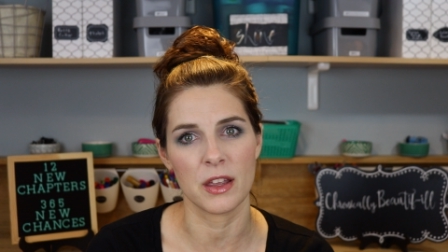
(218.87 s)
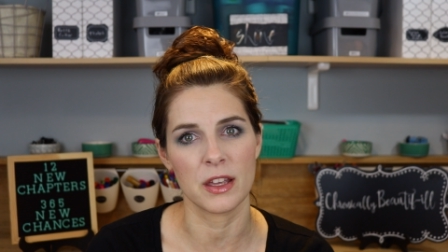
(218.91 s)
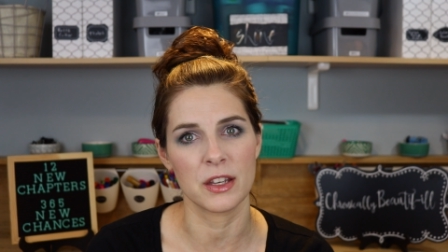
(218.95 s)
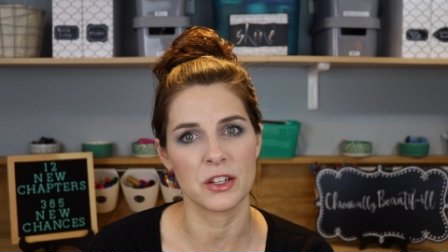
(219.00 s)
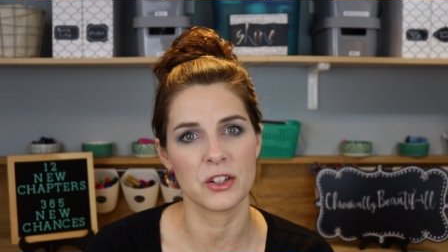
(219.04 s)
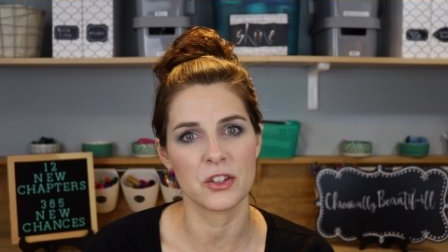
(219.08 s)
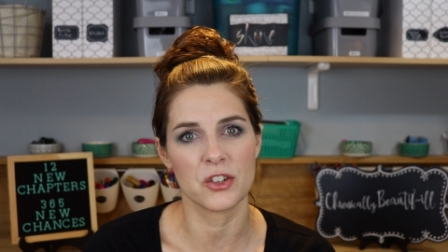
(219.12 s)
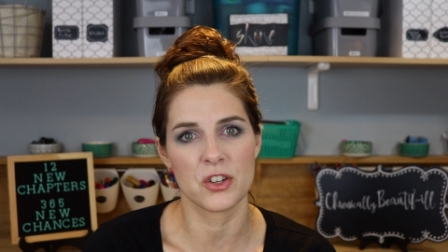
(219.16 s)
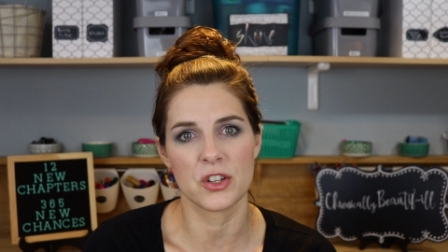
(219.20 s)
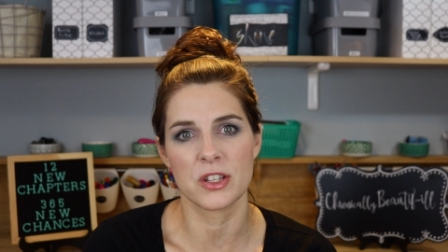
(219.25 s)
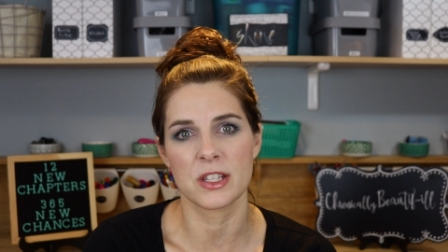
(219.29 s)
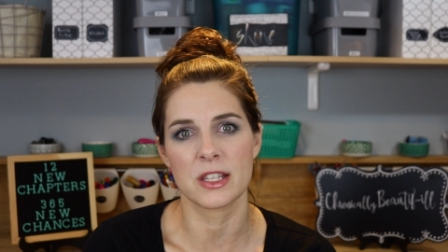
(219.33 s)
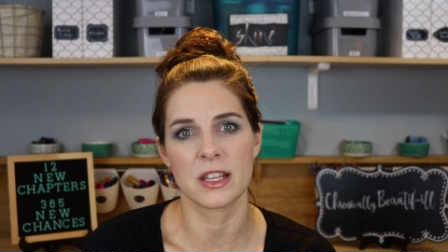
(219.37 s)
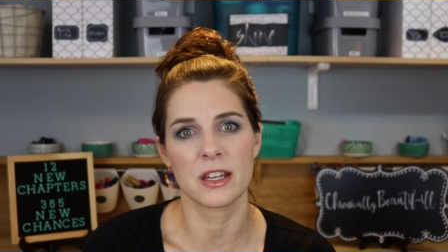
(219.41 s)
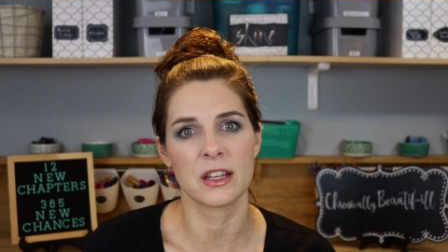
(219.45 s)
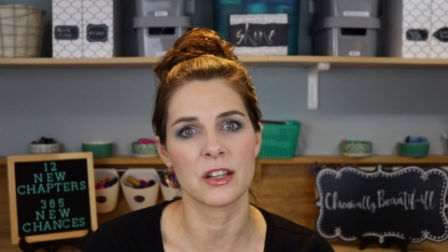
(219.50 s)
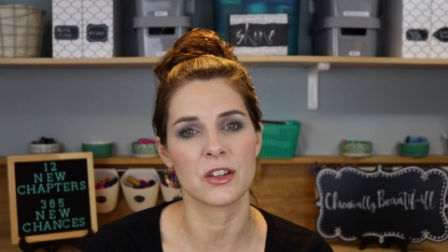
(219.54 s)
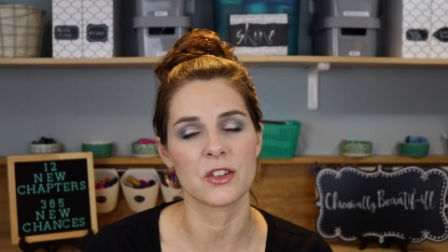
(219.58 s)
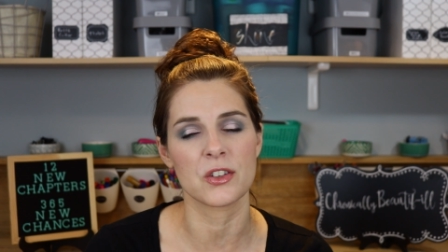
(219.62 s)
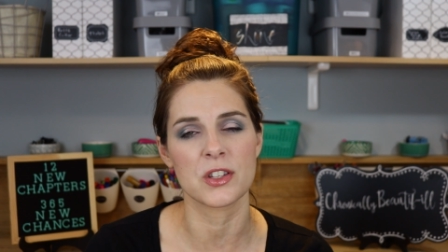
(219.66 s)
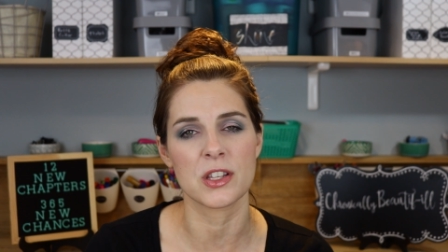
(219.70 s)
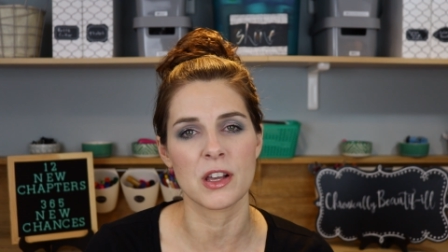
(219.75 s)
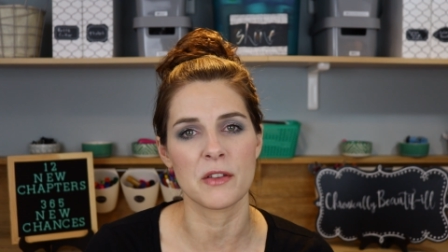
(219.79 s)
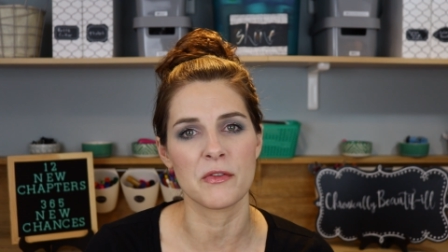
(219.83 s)
and you're just setting
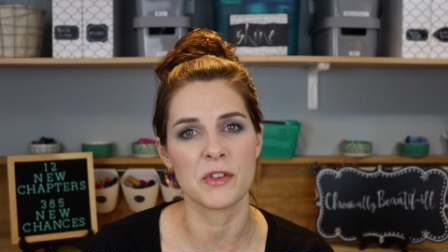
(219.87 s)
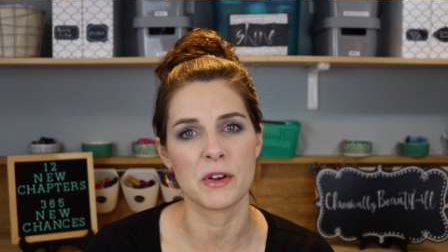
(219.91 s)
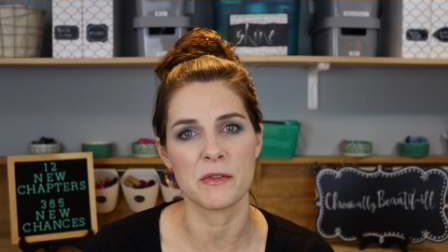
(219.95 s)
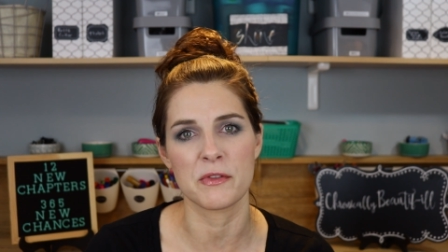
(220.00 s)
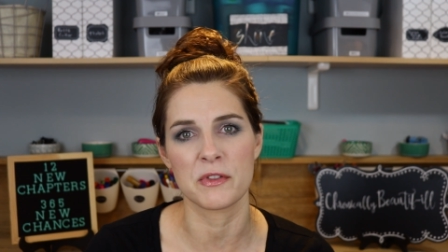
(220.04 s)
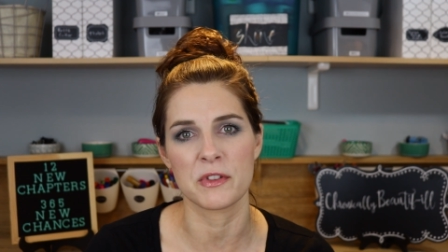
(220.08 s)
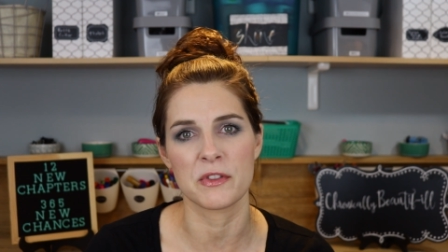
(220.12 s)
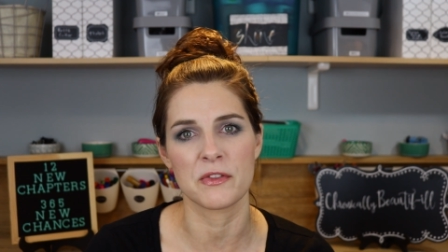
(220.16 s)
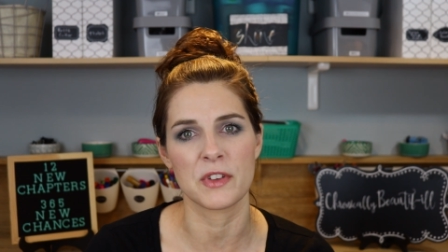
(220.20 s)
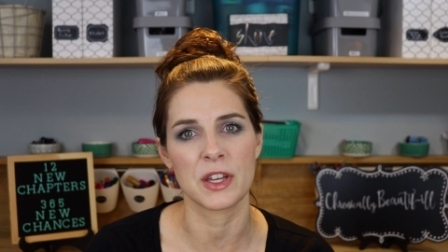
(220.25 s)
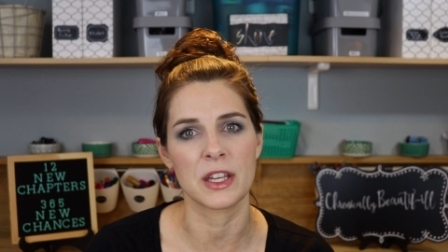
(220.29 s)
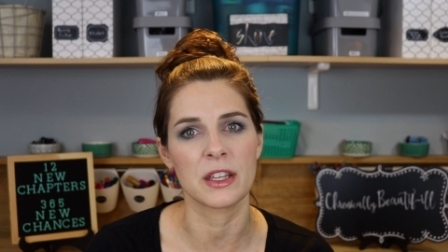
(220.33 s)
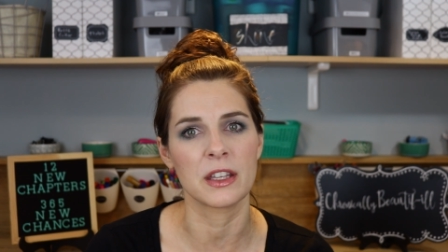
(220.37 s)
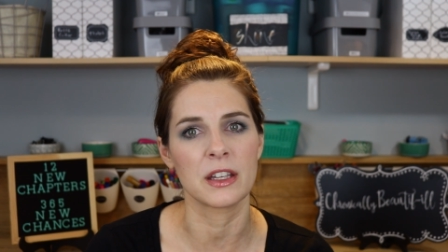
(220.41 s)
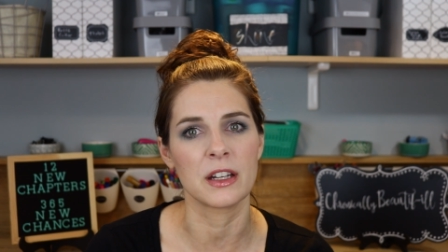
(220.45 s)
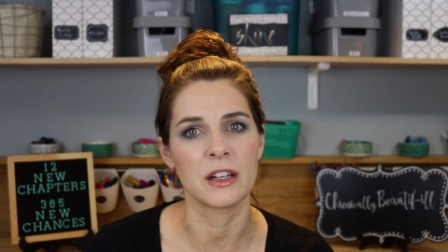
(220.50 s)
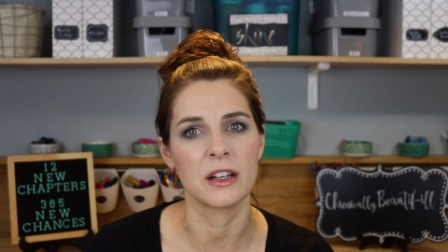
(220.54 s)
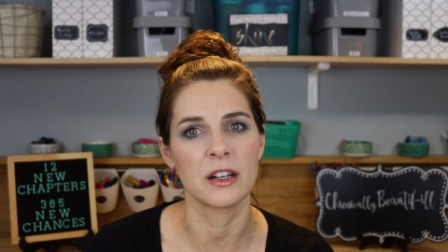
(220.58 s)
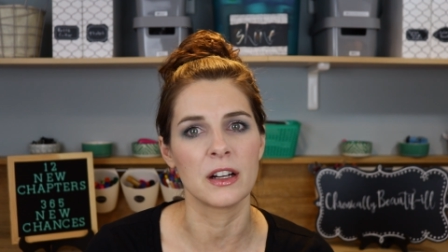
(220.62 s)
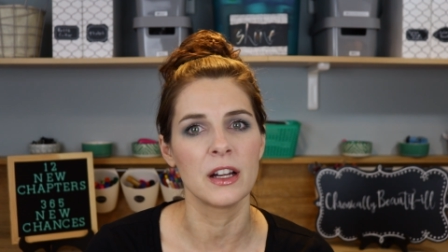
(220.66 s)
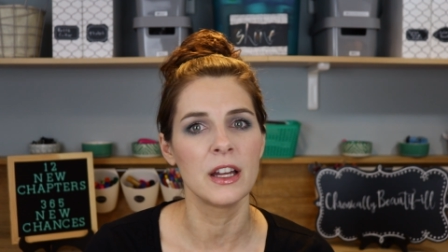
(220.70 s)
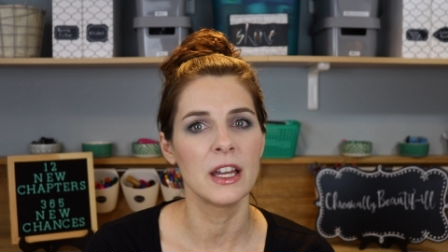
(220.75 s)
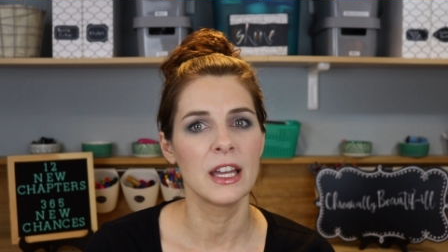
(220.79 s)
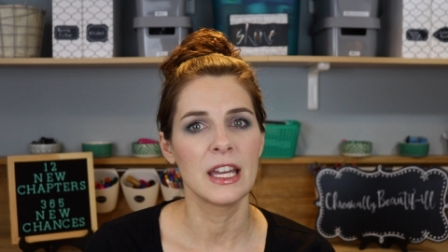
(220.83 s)
yourself up for
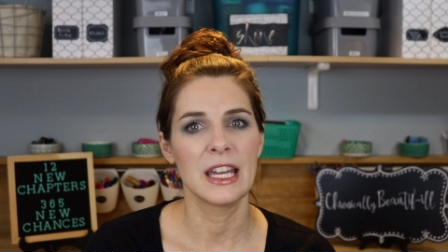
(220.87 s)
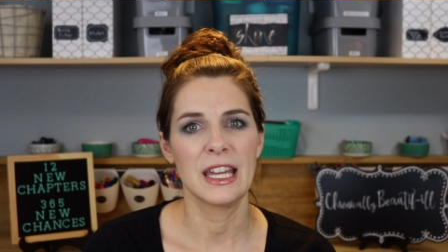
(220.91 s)
failure.